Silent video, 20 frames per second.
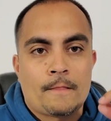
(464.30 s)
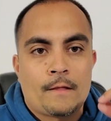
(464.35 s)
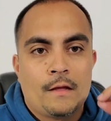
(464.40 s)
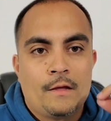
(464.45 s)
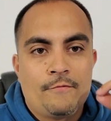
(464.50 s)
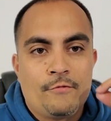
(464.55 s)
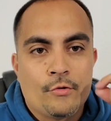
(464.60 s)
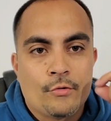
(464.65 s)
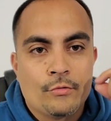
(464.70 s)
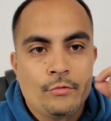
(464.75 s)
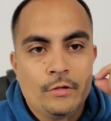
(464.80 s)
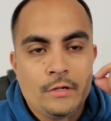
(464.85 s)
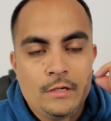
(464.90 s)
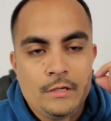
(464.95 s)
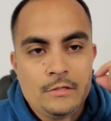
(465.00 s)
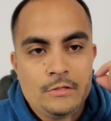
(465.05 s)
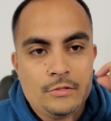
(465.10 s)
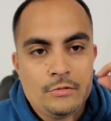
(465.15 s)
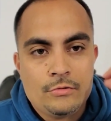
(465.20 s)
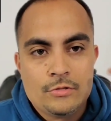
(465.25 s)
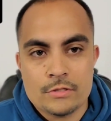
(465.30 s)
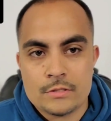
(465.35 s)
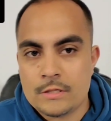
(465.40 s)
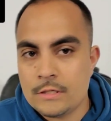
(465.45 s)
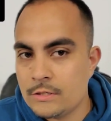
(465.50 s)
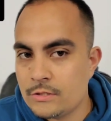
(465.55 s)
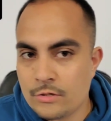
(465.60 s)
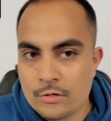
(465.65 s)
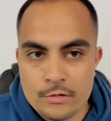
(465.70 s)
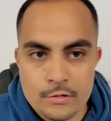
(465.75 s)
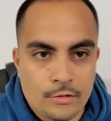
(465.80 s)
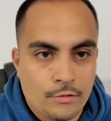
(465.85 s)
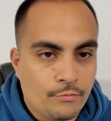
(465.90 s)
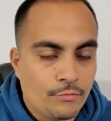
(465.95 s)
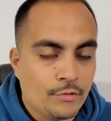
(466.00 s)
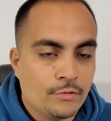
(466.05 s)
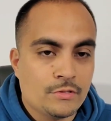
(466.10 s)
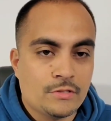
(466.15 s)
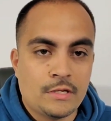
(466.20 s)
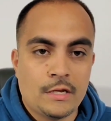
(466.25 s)
if you're looking to just get started in
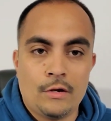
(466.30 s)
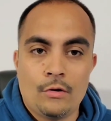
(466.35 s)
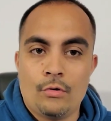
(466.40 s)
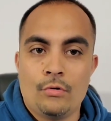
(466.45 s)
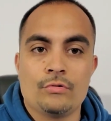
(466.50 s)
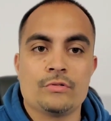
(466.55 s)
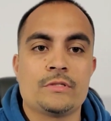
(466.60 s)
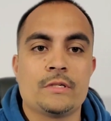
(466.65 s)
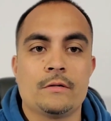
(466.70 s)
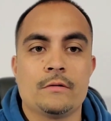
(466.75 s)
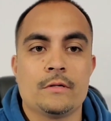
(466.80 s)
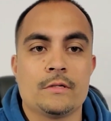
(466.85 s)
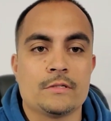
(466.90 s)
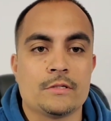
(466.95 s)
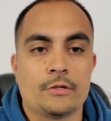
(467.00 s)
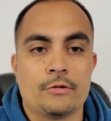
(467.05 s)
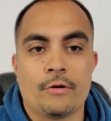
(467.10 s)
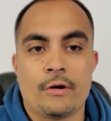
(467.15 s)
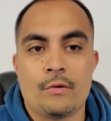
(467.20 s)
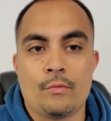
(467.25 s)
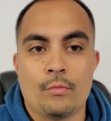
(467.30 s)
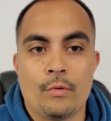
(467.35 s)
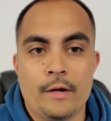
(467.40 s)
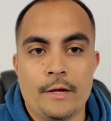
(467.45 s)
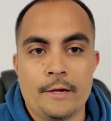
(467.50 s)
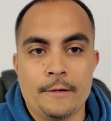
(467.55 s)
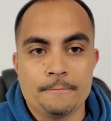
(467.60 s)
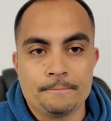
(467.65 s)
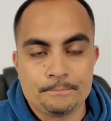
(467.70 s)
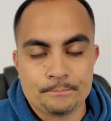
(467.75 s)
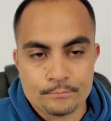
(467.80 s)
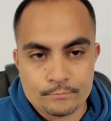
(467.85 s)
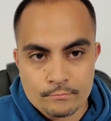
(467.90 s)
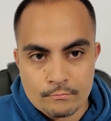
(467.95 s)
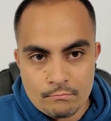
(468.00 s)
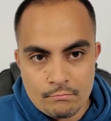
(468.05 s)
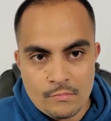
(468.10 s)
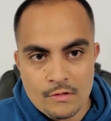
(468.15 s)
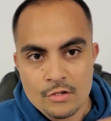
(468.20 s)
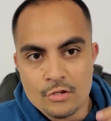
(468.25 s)
real estate, wholesaling is a great way.
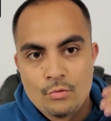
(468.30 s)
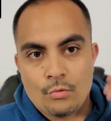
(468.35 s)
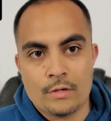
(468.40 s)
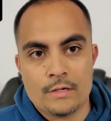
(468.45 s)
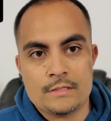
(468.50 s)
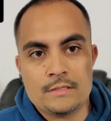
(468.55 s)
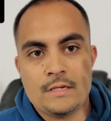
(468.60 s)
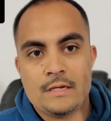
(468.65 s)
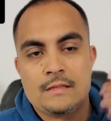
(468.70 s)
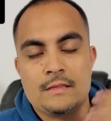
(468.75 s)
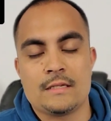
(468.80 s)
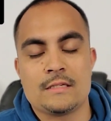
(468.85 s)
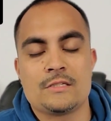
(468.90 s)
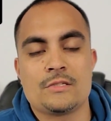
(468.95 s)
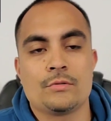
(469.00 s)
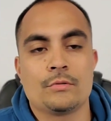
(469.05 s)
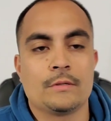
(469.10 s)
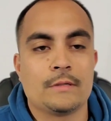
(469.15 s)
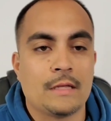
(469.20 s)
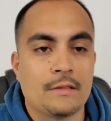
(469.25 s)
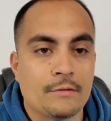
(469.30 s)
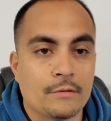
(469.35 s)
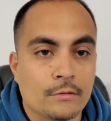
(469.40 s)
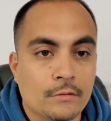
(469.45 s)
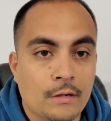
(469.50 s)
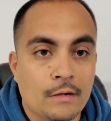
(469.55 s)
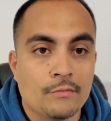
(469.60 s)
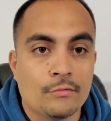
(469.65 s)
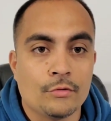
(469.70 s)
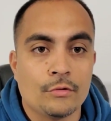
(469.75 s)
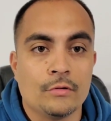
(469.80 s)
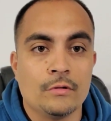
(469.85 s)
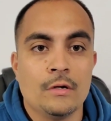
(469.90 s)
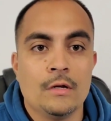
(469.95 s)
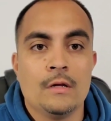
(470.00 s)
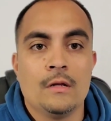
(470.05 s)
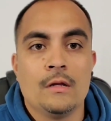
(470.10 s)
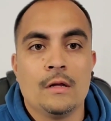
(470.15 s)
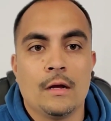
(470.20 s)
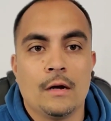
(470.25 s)
You want to take things to another level
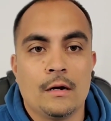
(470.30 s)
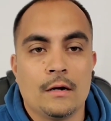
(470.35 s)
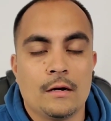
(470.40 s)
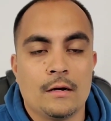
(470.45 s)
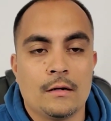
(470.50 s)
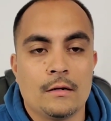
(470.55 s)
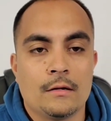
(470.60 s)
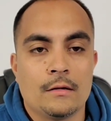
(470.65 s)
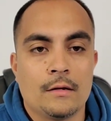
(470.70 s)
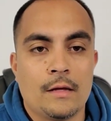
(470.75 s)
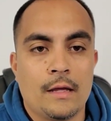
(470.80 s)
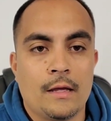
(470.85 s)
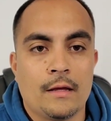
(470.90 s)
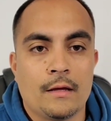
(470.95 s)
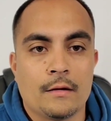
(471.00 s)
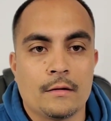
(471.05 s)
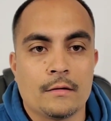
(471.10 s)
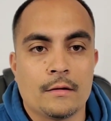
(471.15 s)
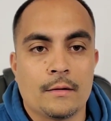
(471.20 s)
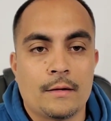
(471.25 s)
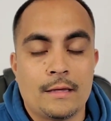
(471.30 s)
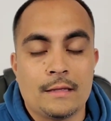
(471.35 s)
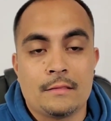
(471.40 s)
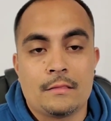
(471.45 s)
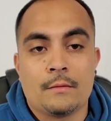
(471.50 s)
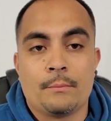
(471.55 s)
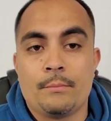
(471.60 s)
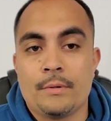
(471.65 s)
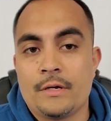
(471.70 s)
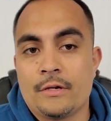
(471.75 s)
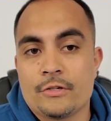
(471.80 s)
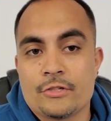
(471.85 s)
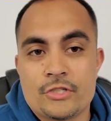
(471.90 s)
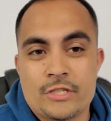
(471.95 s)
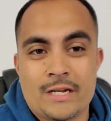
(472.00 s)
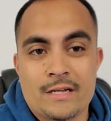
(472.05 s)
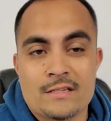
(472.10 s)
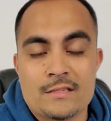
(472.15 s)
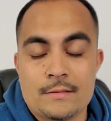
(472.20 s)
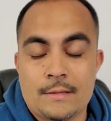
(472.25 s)
and get the bigger
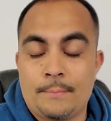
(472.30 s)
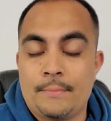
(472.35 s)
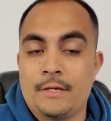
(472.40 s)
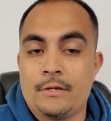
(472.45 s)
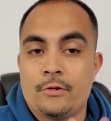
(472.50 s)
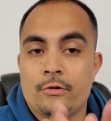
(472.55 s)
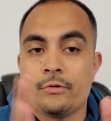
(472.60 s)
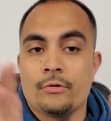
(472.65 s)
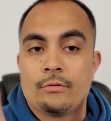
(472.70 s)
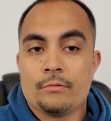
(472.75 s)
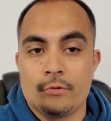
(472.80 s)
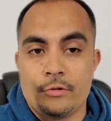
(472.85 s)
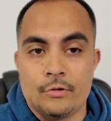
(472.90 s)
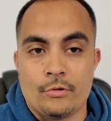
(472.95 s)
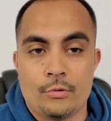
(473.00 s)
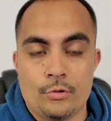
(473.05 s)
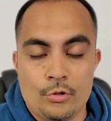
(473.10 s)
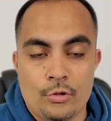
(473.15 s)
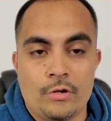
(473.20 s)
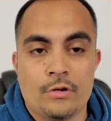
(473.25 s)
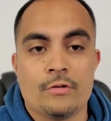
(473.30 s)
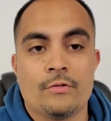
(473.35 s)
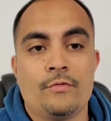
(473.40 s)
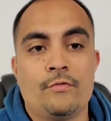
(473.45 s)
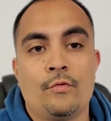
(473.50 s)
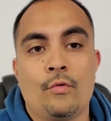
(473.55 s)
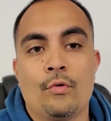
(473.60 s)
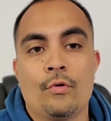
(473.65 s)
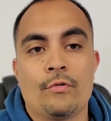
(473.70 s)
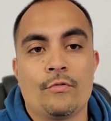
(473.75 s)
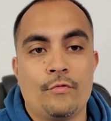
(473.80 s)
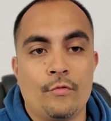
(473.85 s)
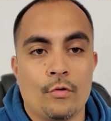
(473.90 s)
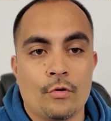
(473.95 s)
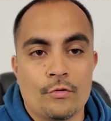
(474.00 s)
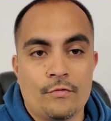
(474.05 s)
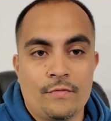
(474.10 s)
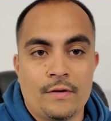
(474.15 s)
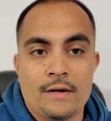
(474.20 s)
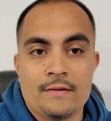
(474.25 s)
checks that you can afford
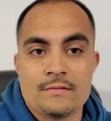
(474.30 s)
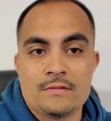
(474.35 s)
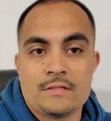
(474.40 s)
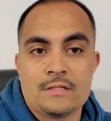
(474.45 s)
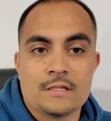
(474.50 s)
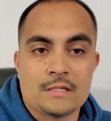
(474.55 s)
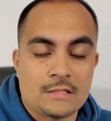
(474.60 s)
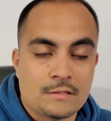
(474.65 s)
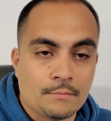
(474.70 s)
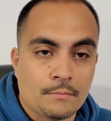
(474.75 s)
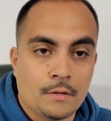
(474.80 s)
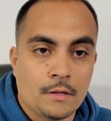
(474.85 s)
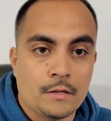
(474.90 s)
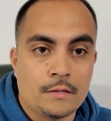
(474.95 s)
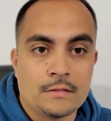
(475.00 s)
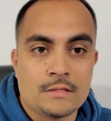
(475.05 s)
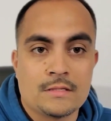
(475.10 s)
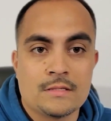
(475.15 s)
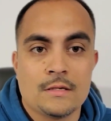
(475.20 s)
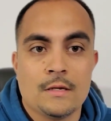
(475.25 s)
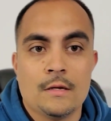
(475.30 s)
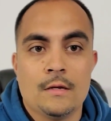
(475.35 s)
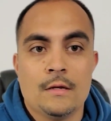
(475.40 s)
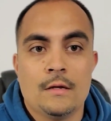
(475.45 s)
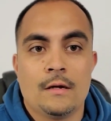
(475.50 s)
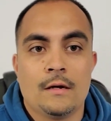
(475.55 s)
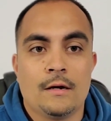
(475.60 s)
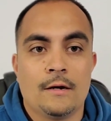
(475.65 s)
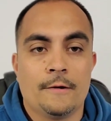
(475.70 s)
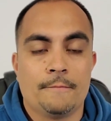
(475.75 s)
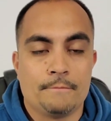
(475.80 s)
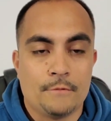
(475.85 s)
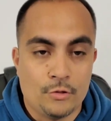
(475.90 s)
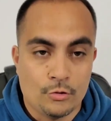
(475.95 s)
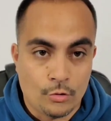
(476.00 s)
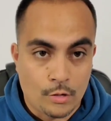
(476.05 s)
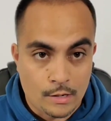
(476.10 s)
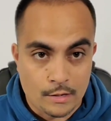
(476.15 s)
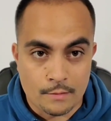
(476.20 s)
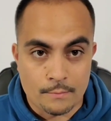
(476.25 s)
4, 5, 6 months. You
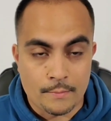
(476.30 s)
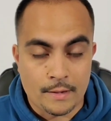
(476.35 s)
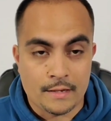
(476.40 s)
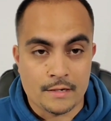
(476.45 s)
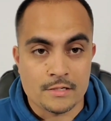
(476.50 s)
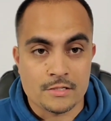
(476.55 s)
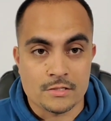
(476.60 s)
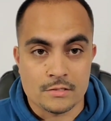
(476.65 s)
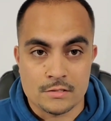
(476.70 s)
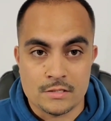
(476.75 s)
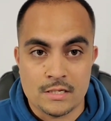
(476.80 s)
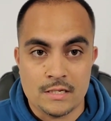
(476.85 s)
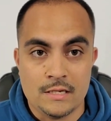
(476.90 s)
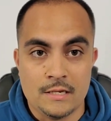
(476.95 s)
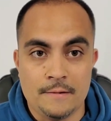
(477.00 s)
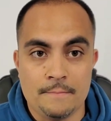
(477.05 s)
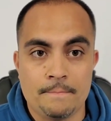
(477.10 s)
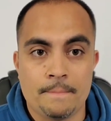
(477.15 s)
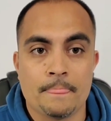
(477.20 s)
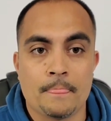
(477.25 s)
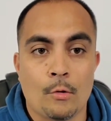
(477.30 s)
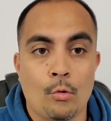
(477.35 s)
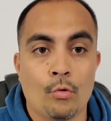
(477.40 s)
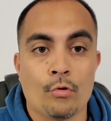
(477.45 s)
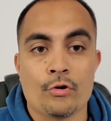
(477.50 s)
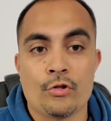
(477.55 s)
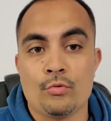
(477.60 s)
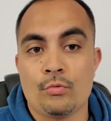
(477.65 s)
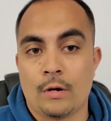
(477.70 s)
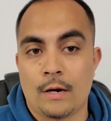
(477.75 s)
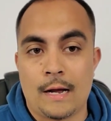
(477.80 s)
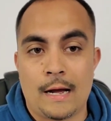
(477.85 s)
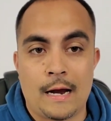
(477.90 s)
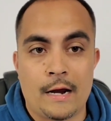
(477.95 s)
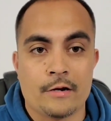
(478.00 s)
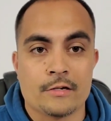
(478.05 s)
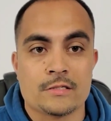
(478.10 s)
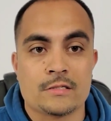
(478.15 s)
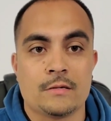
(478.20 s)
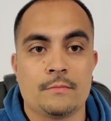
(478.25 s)
know how to manage a team, or you want to
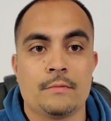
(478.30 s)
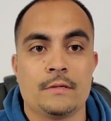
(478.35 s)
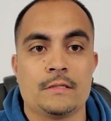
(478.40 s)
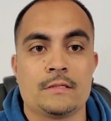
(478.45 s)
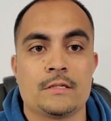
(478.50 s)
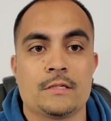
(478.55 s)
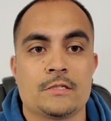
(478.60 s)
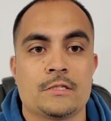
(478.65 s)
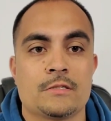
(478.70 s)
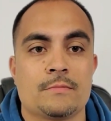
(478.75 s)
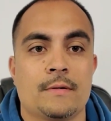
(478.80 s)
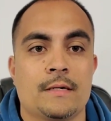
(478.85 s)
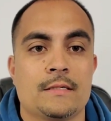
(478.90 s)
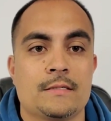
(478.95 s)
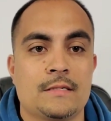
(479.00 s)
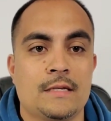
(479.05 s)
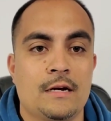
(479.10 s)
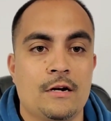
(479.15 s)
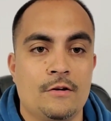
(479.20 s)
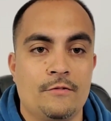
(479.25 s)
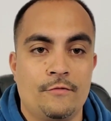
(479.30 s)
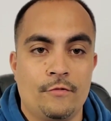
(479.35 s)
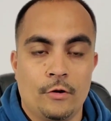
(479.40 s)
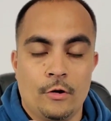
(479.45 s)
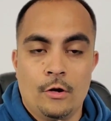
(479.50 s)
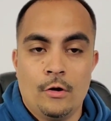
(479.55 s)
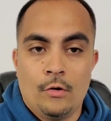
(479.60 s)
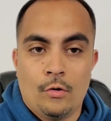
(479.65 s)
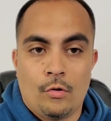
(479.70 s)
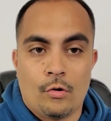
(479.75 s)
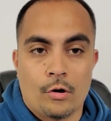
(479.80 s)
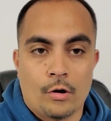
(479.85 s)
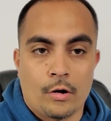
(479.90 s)
hire somebody such as myself or